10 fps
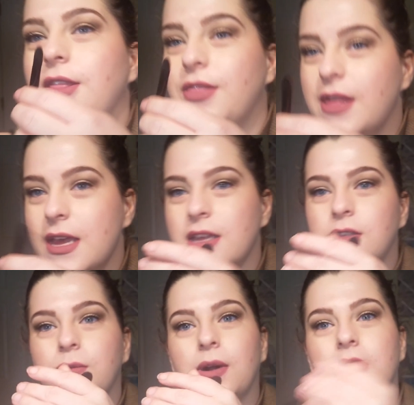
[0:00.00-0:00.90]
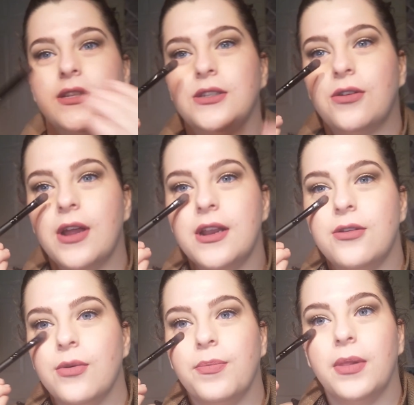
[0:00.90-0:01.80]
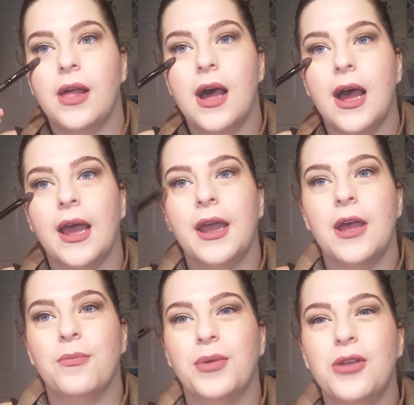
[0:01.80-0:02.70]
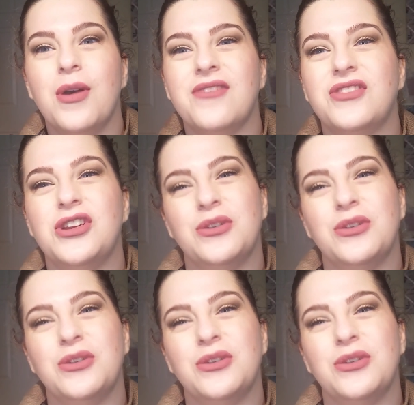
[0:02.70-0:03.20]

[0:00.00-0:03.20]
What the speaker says: this, where it's great to apply, but you have to